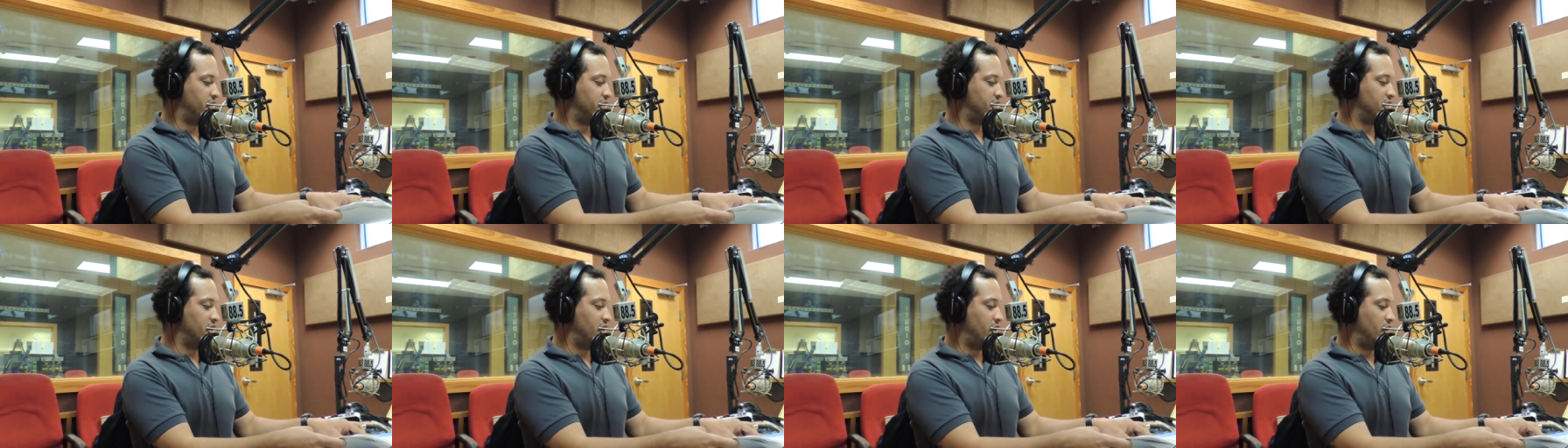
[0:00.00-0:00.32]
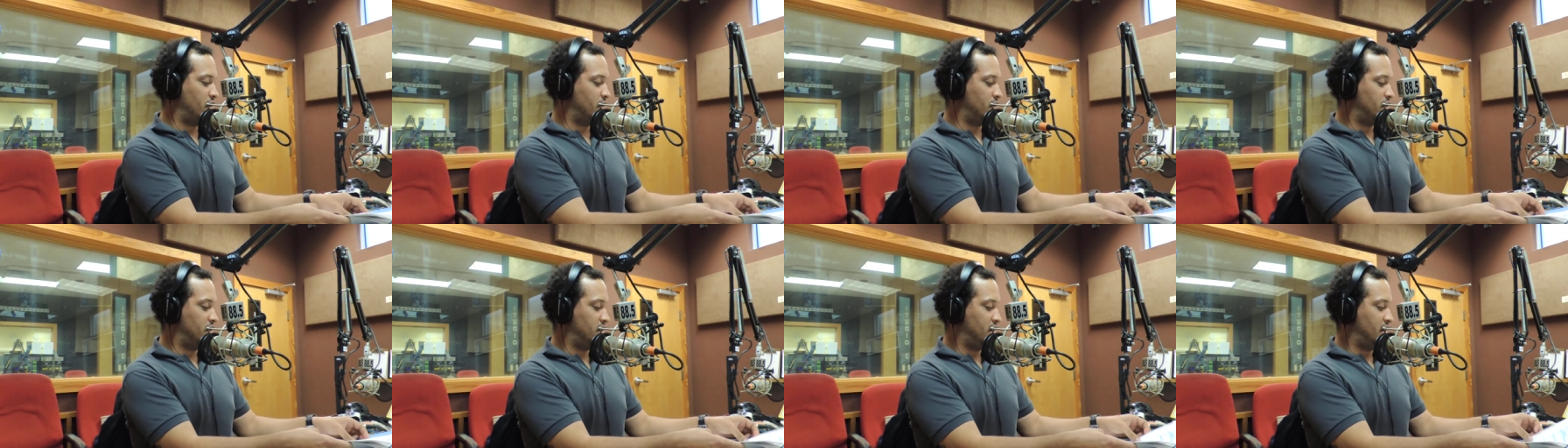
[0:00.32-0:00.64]

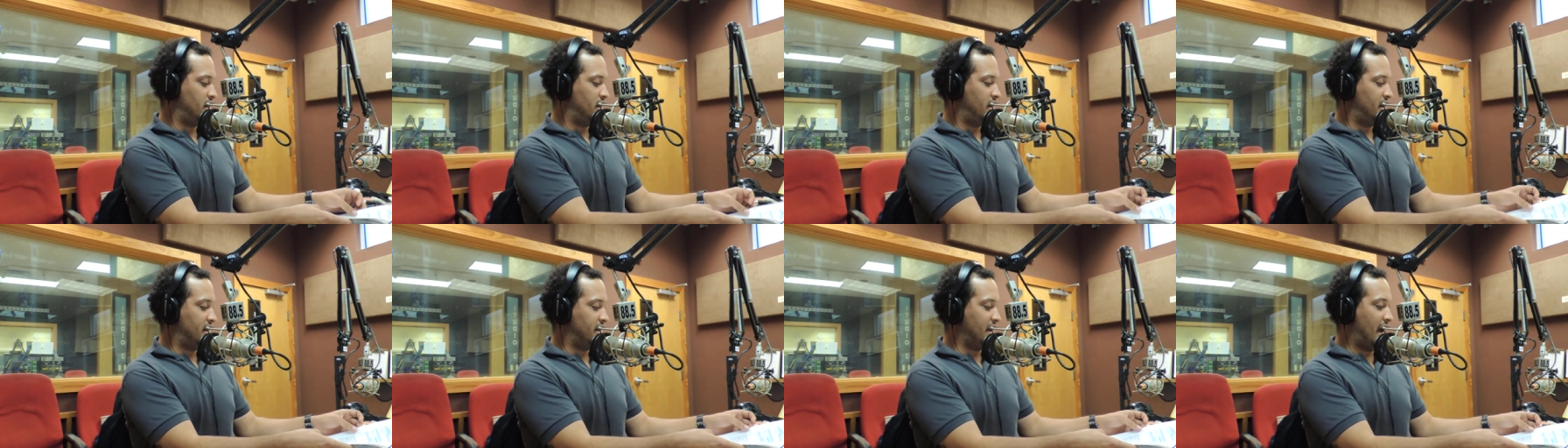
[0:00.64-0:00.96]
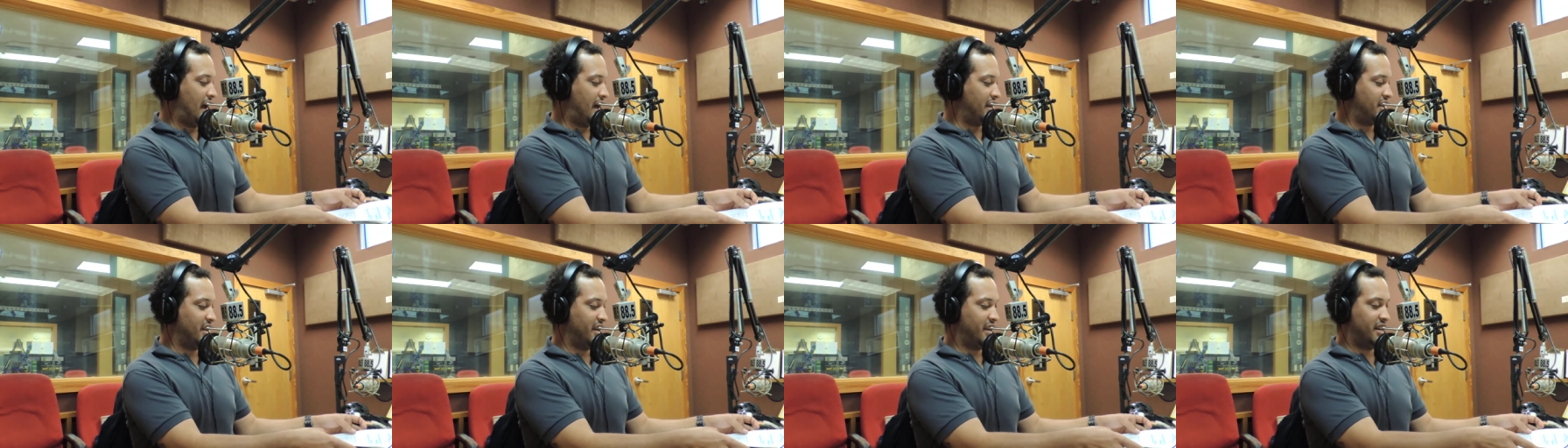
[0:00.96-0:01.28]
So
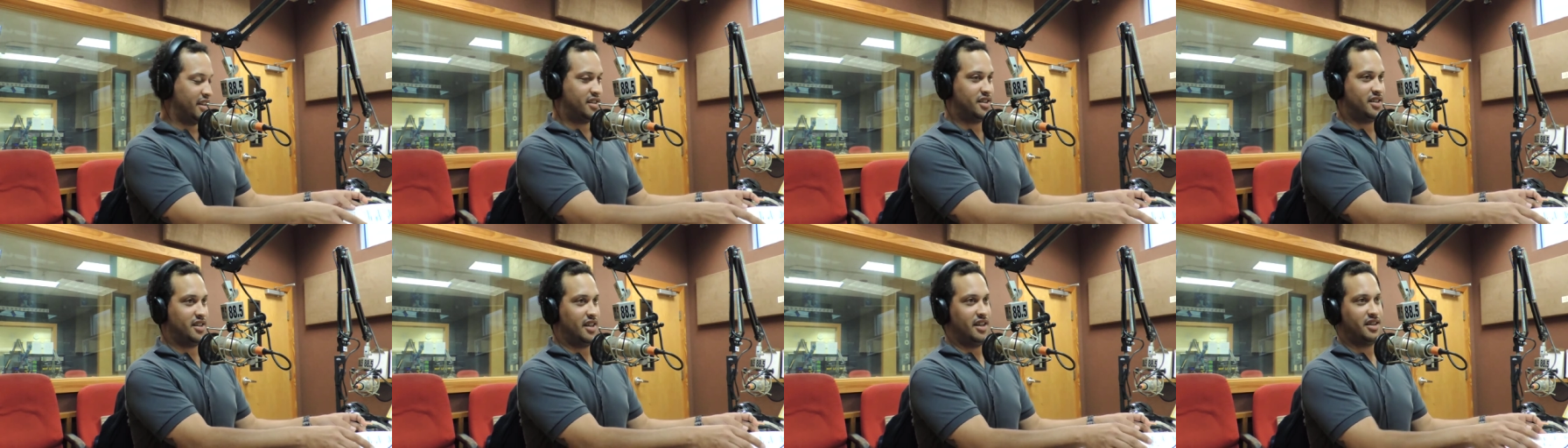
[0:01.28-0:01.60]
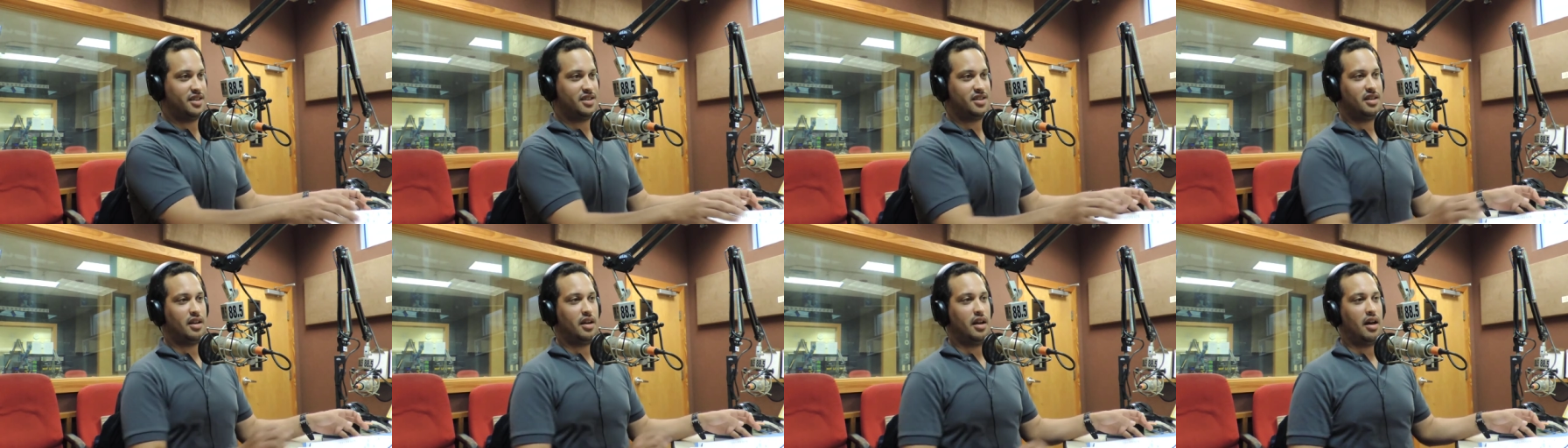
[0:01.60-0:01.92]
yeah, I think it's
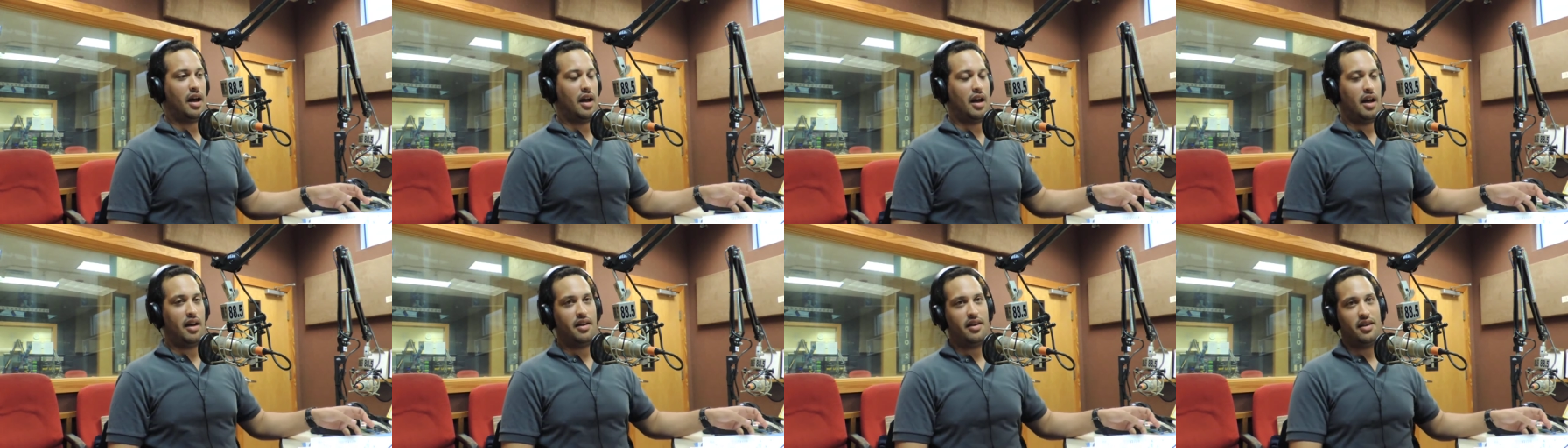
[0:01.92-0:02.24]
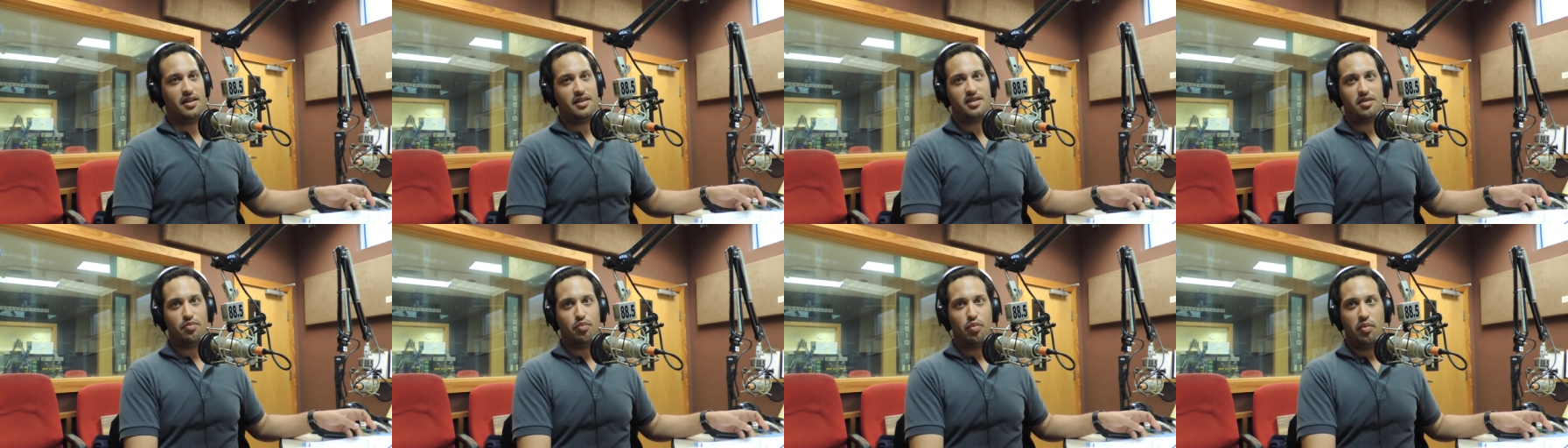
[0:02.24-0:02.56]
it's
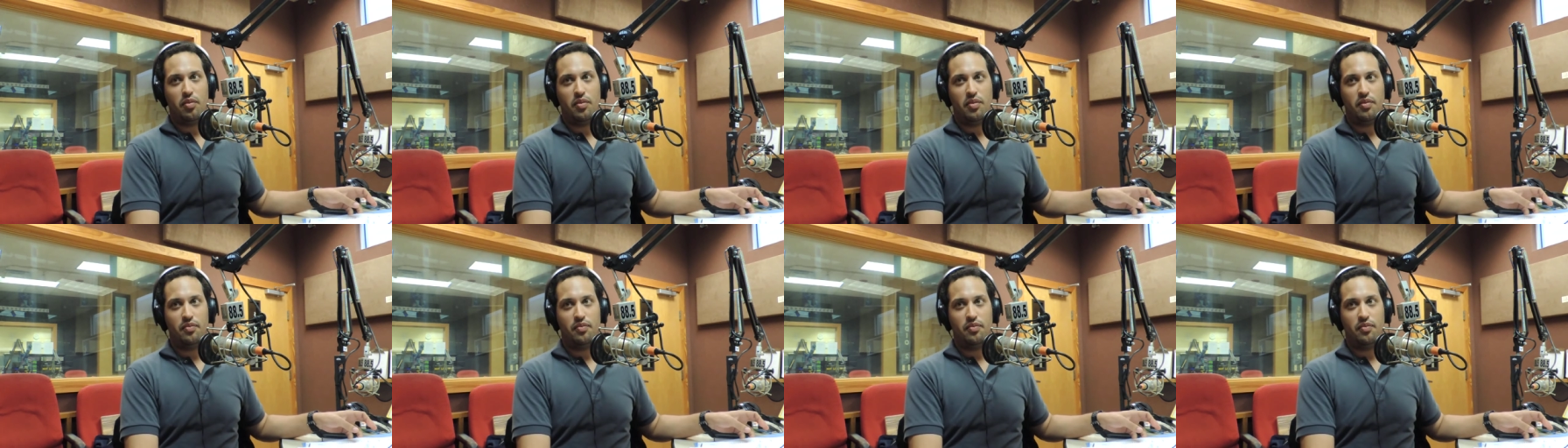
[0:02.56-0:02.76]
it's